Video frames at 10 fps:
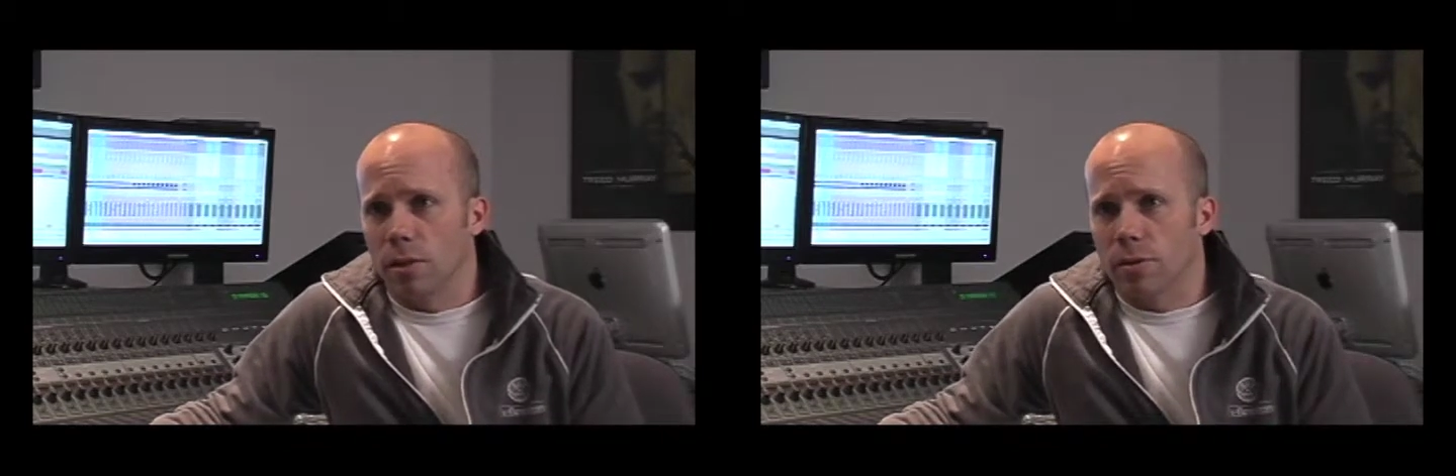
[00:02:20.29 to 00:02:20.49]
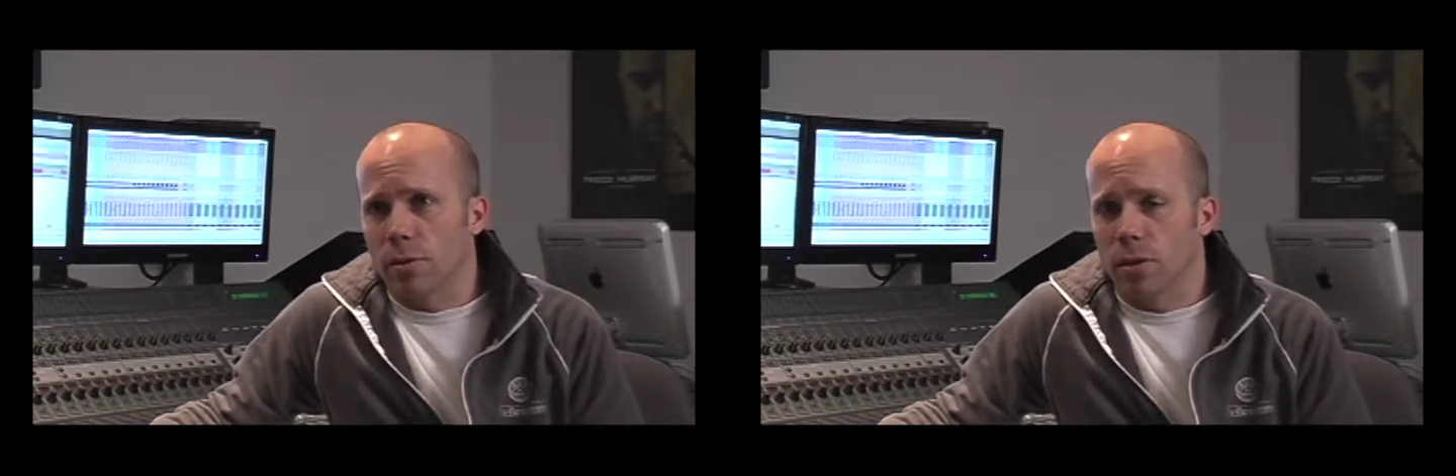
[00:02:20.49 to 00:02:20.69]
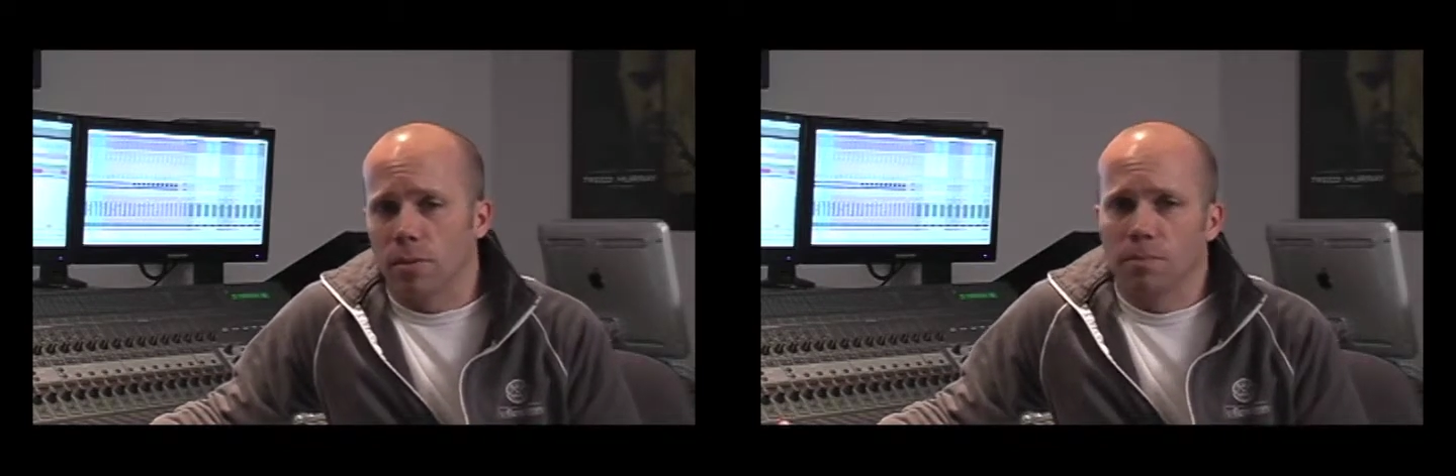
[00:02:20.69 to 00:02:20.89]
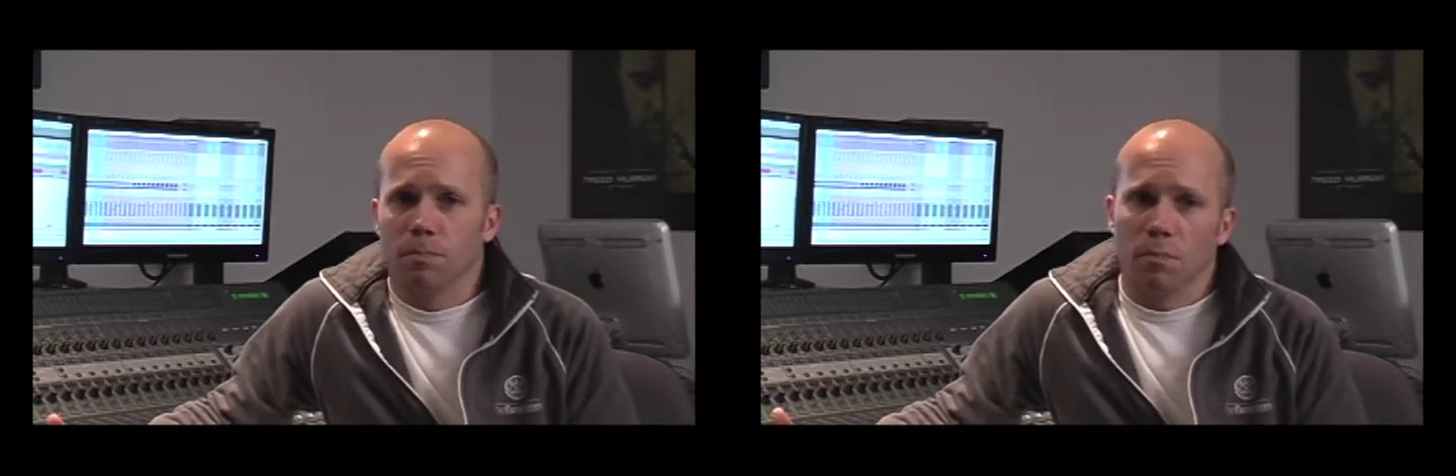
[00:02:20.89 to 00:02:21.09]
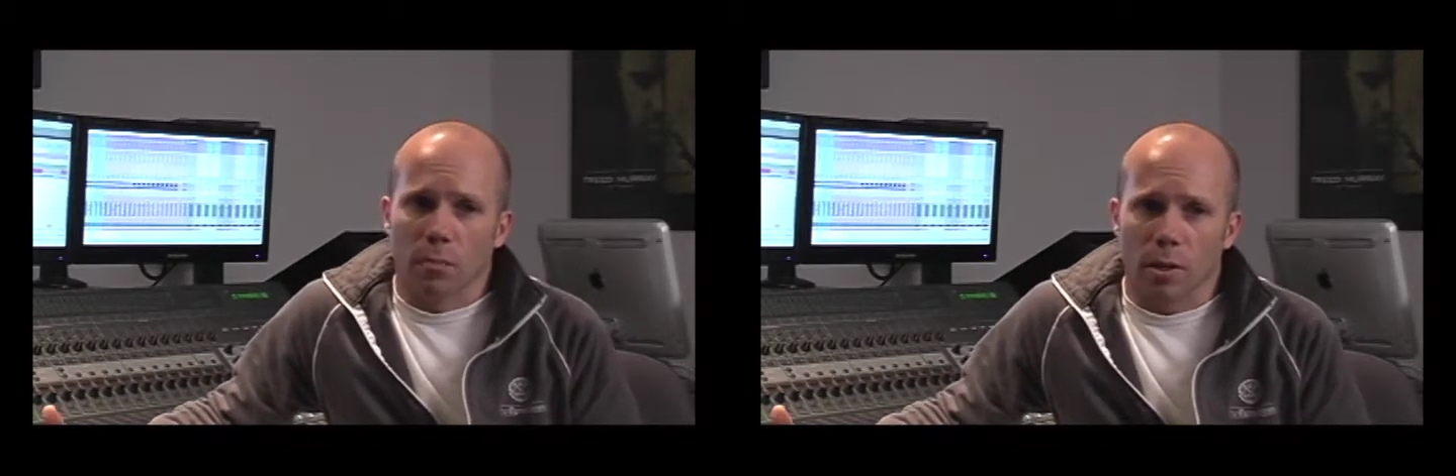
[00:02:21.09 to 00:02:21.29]
So
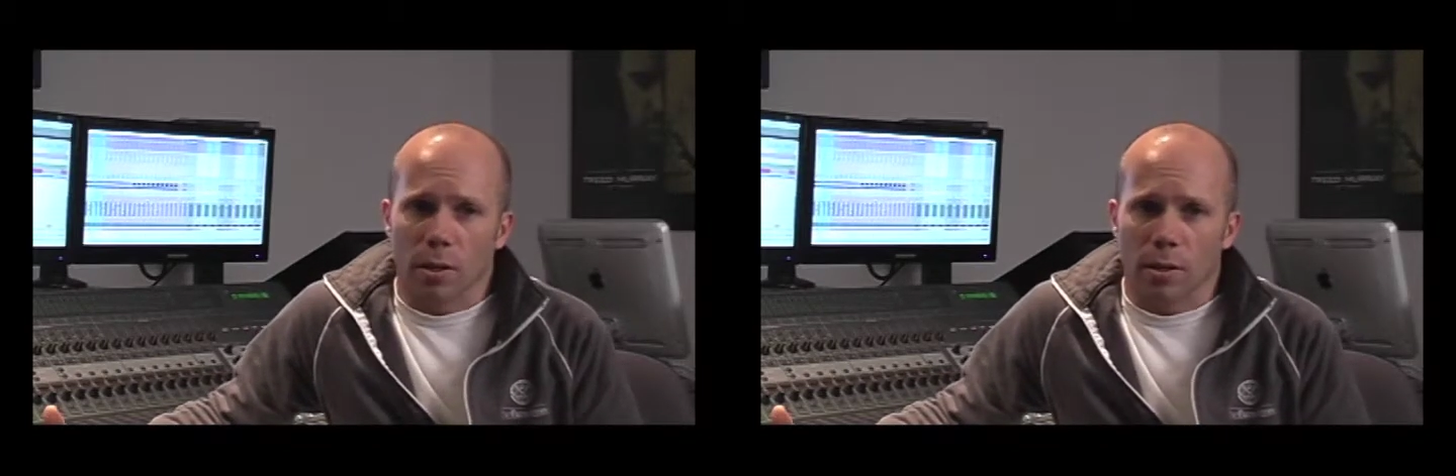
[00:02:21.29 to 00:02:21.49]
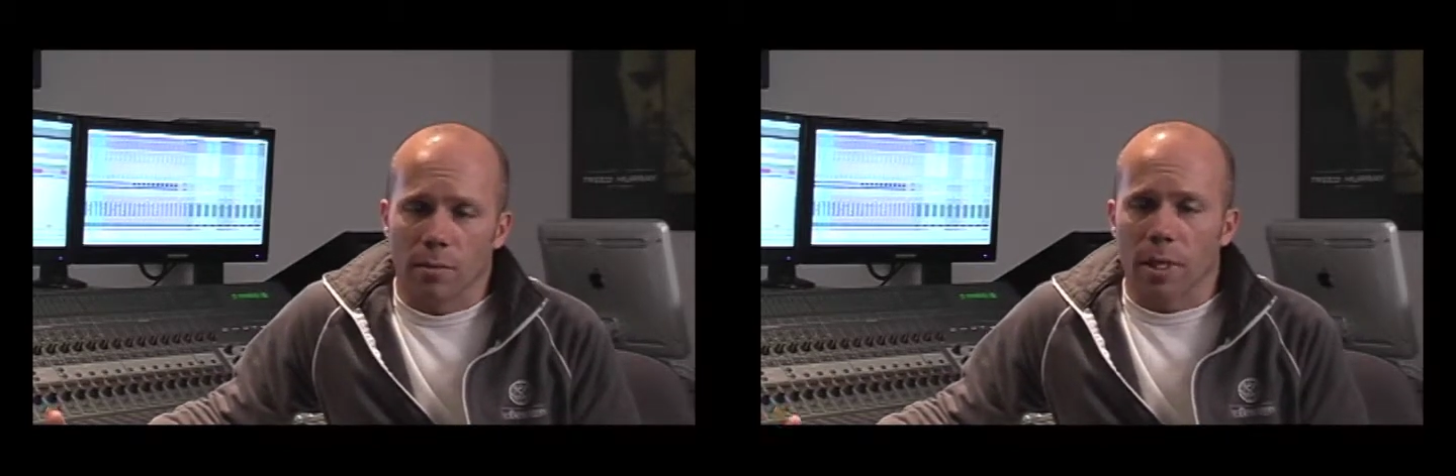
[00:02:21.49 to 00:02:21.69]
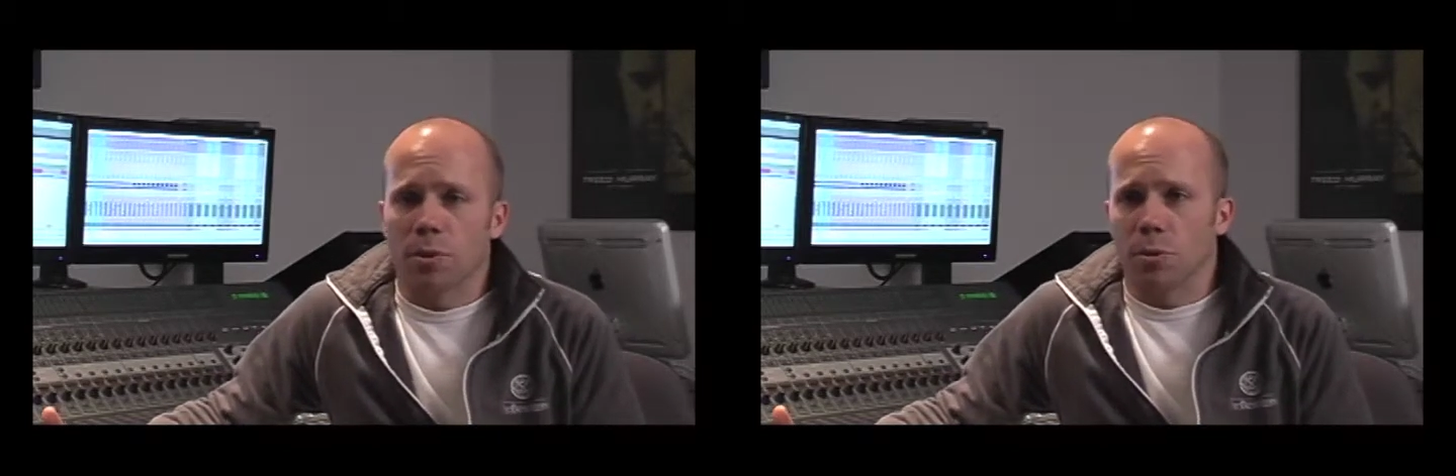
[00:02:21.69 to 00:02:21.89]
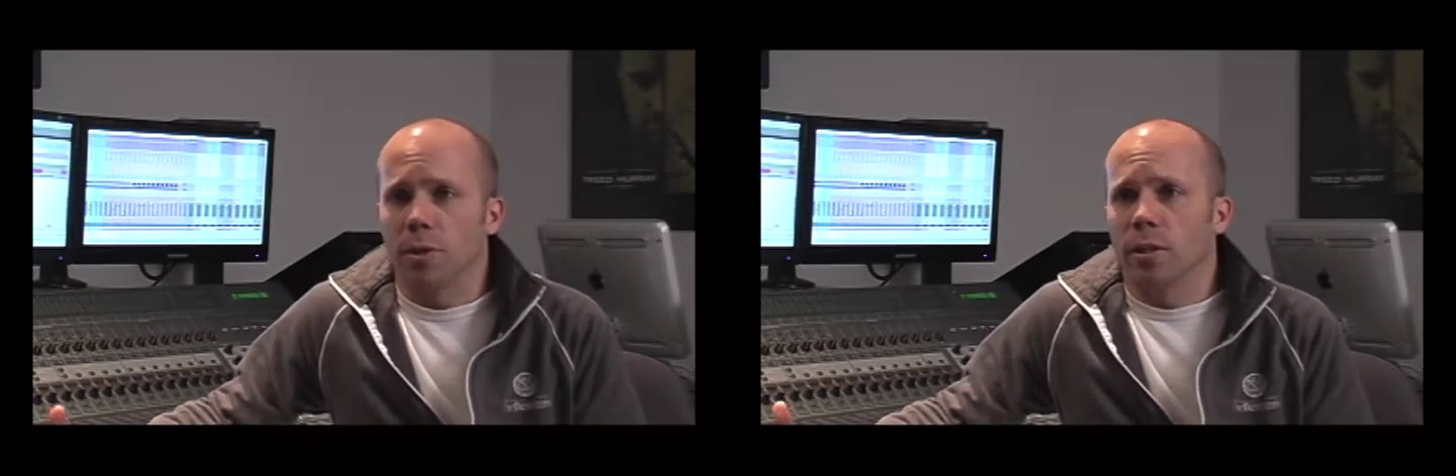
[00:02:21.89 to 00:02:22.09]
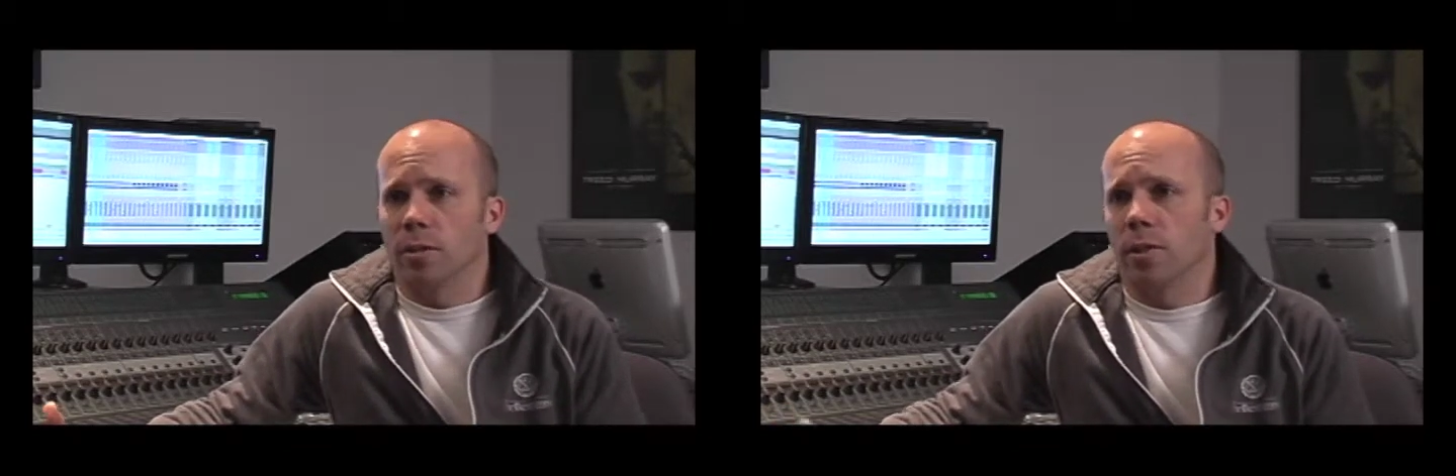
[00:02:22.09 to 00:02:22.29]
that's
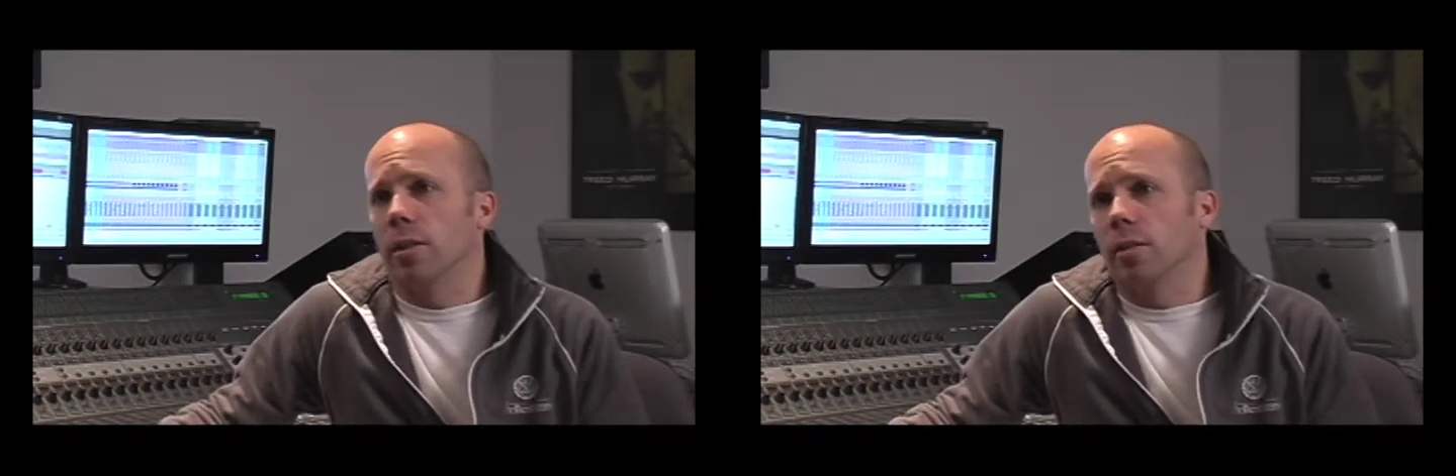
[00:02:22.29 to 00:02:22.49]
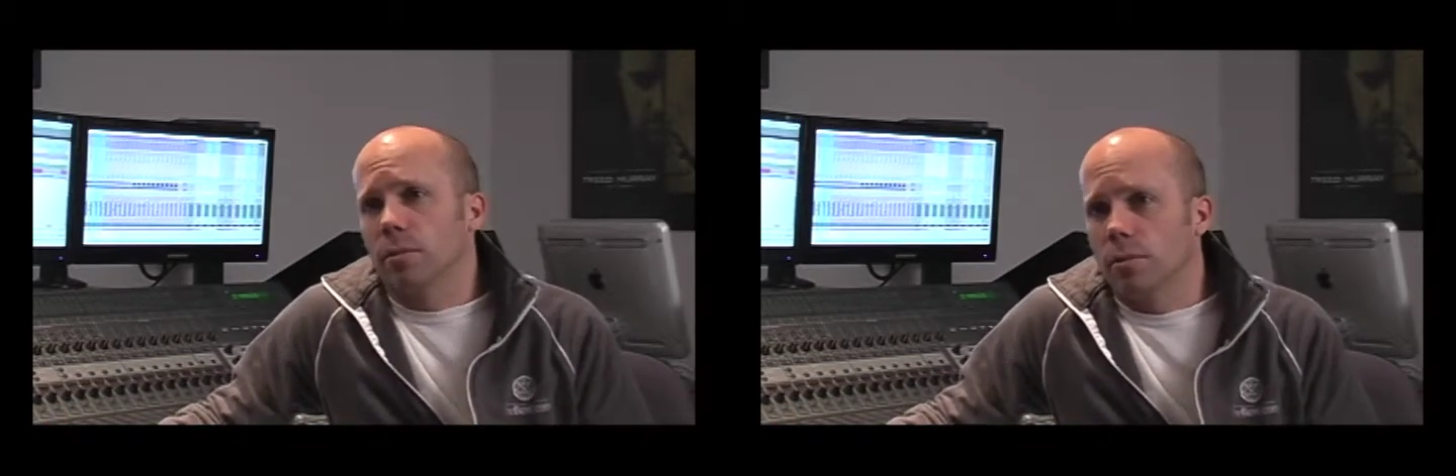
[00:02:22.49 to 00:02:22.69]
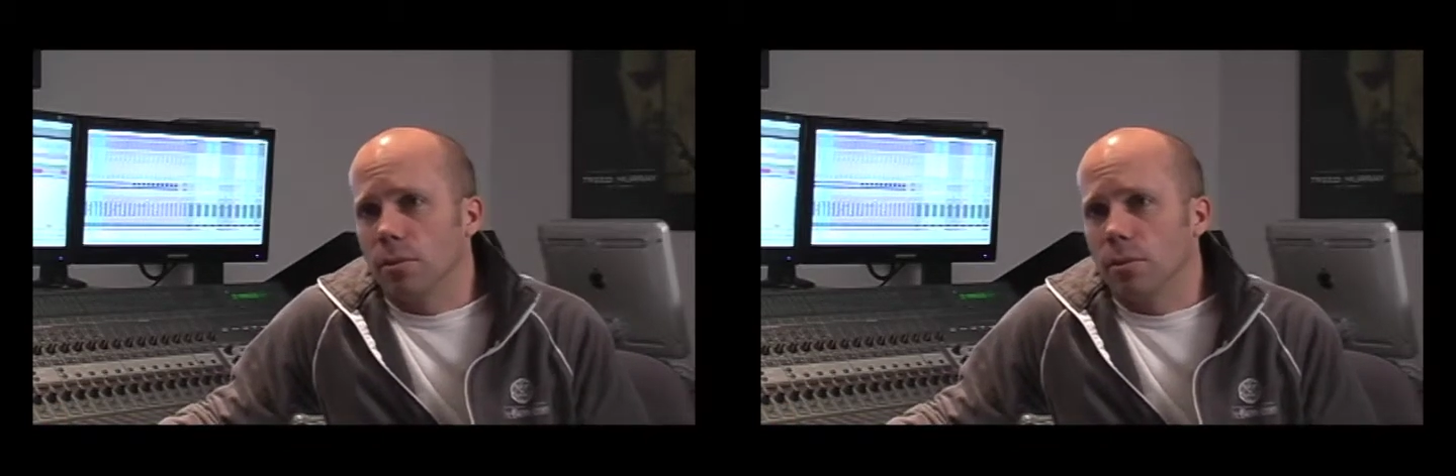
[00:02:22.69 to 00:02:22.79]
really exciting